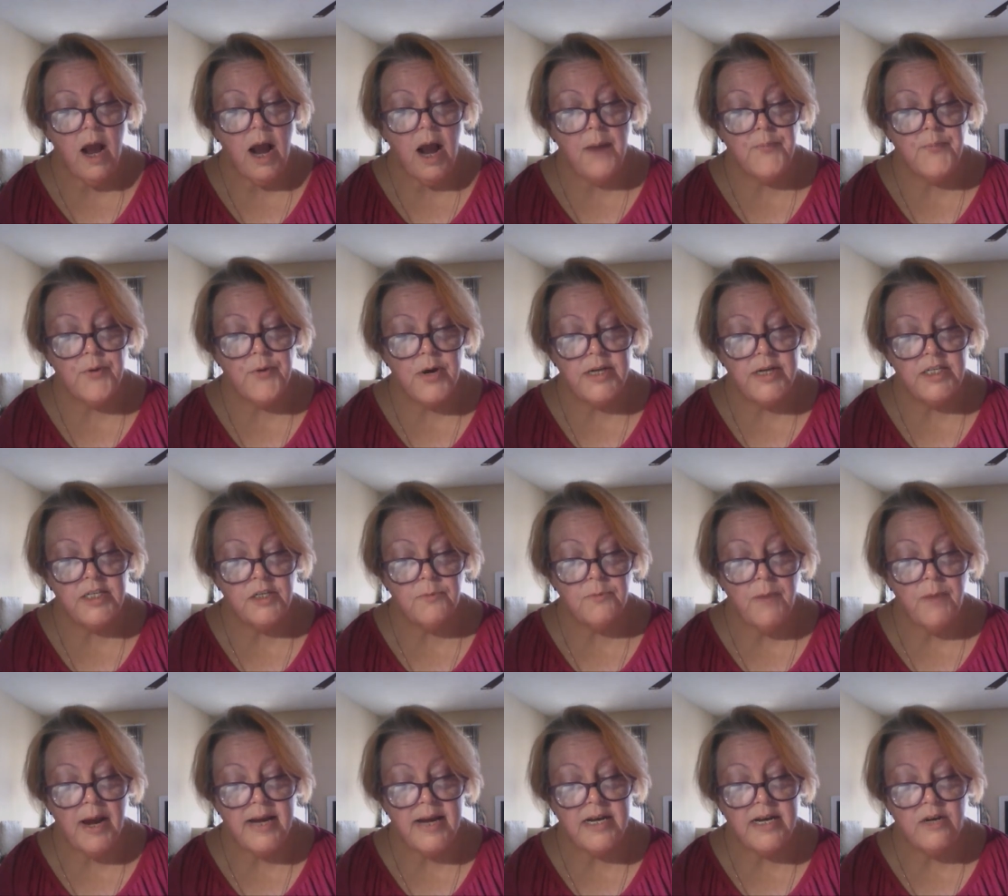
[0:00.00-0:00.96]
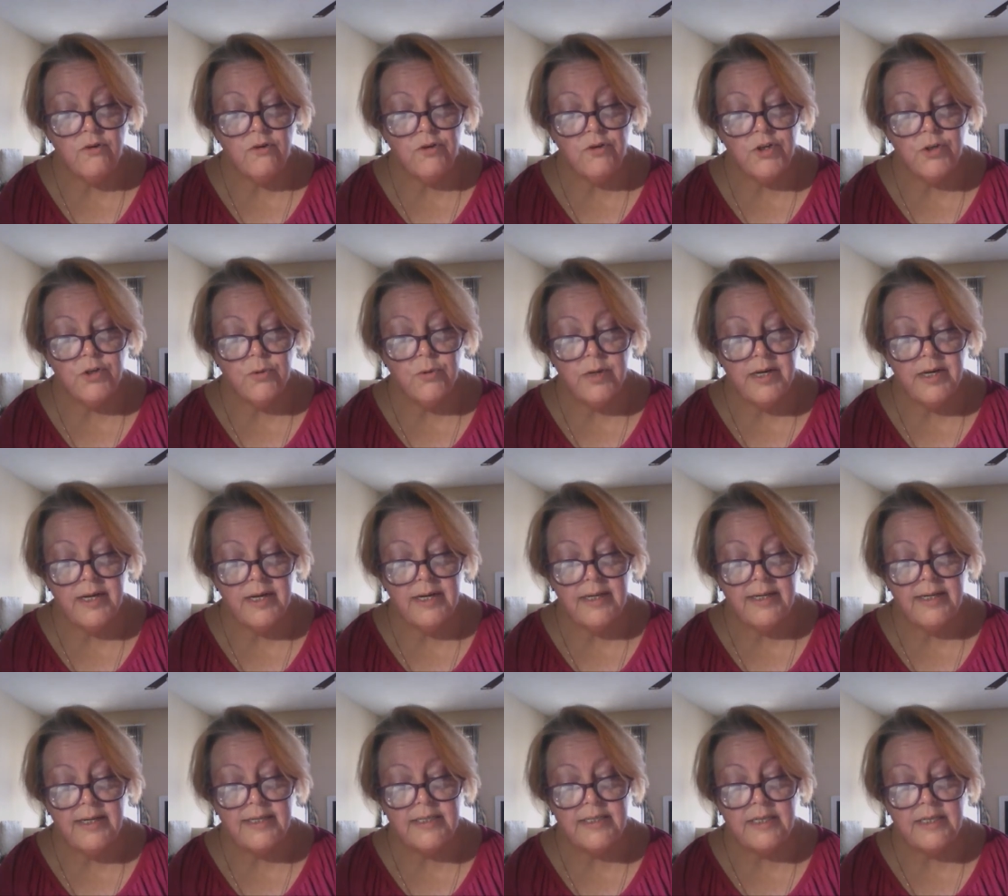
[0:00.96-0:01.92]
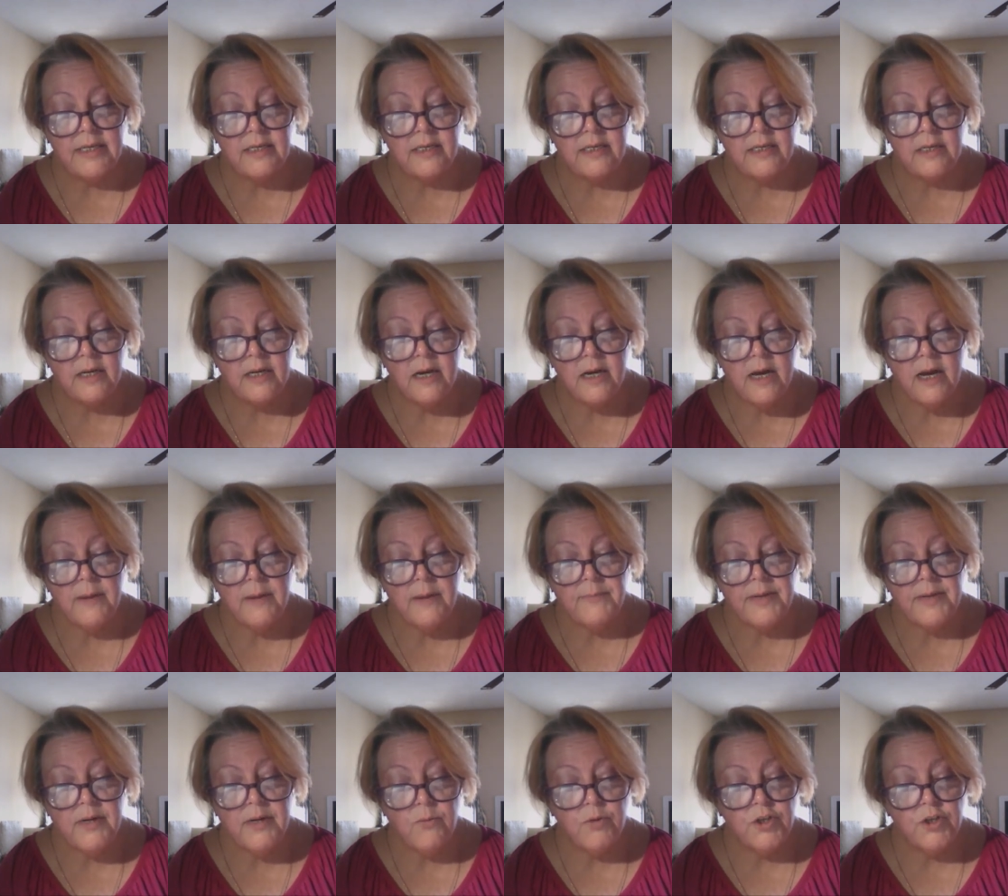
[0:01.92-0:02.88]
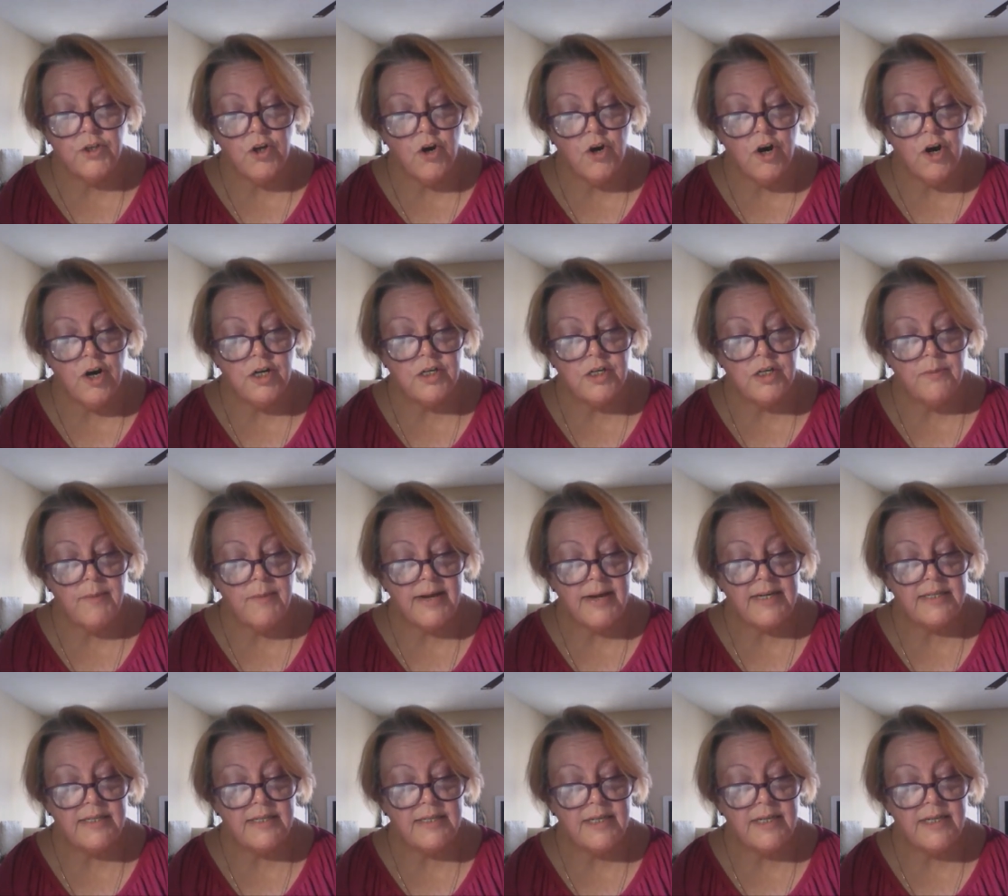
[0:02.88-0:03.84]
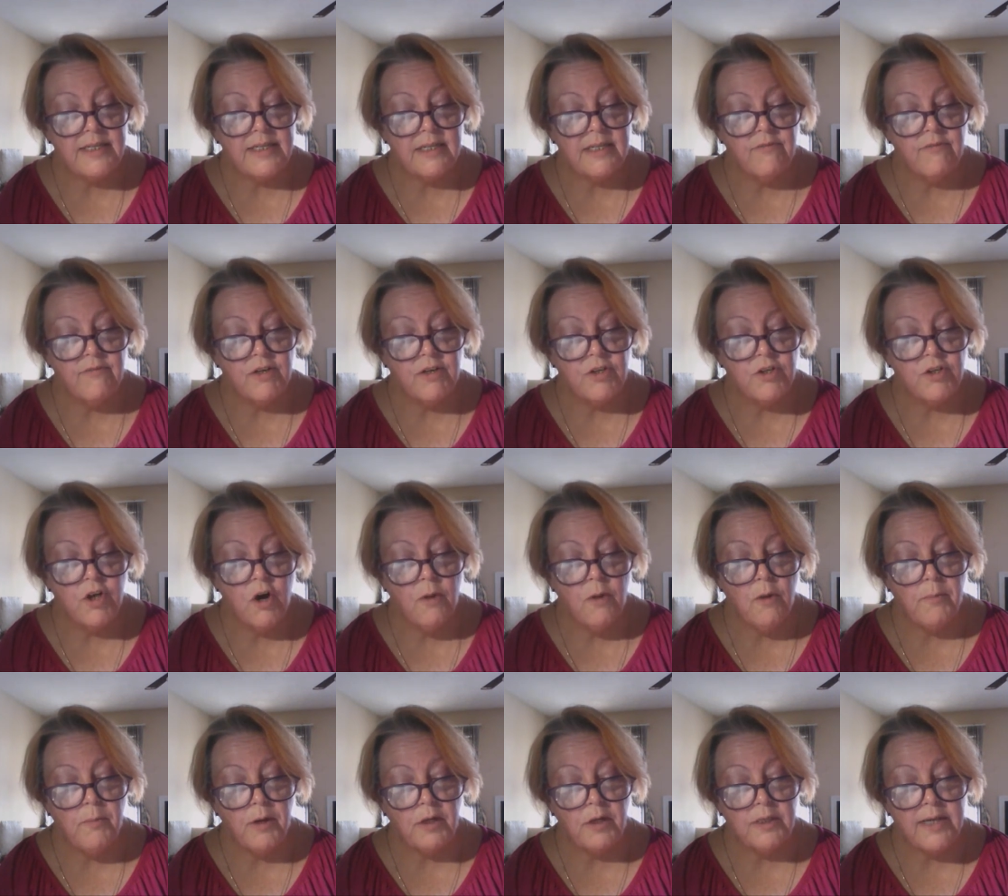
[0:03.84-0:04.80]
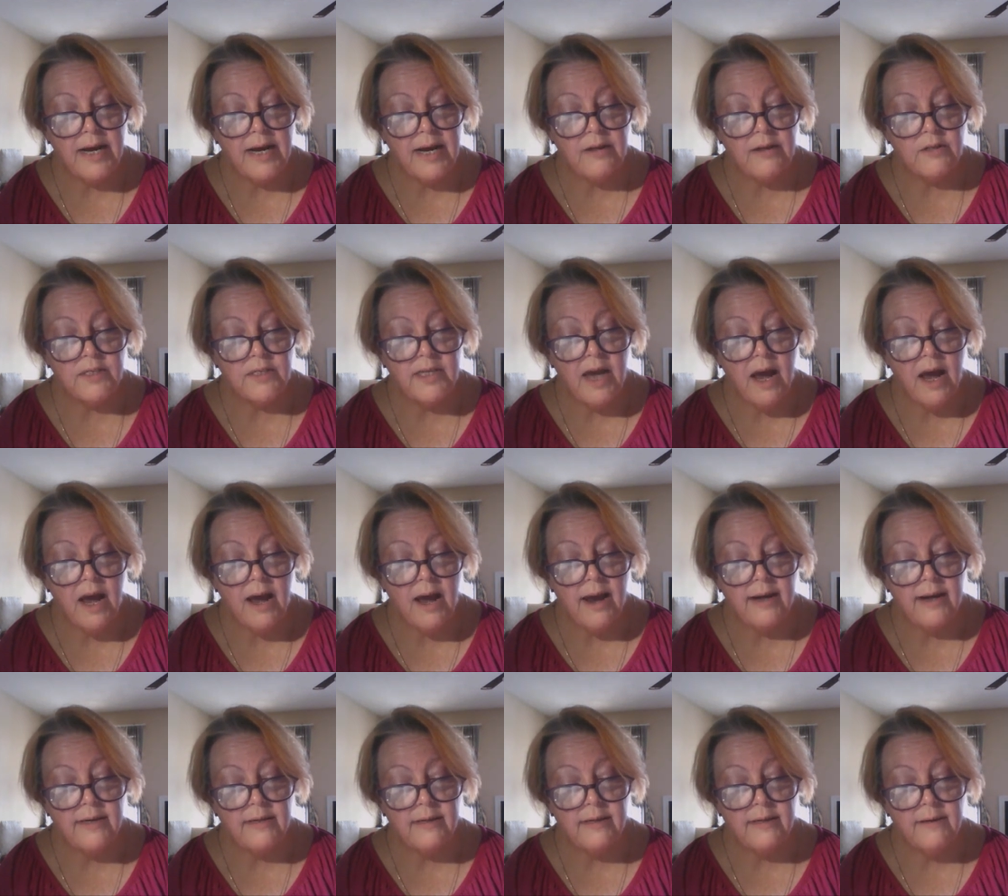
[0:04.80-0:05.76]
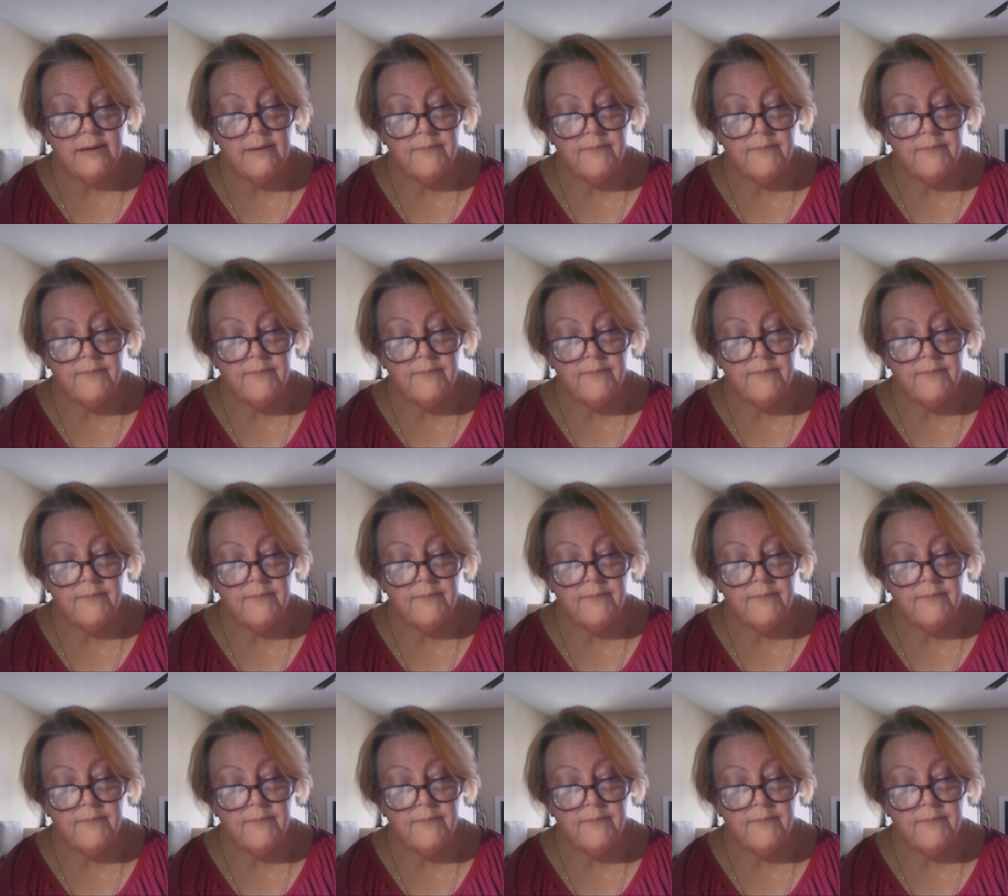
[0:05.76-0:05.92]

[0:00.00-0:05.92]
I pressed my ear to it and listened, but it was hard to make sense of the tumult outside.